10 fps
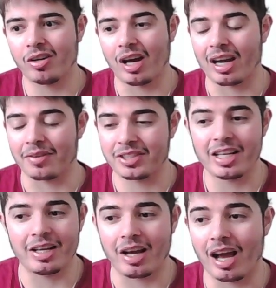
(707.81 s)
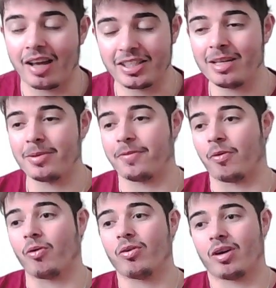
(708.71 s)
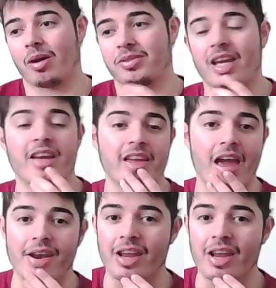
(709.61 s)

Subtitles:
and I said it before, and I'll say it again,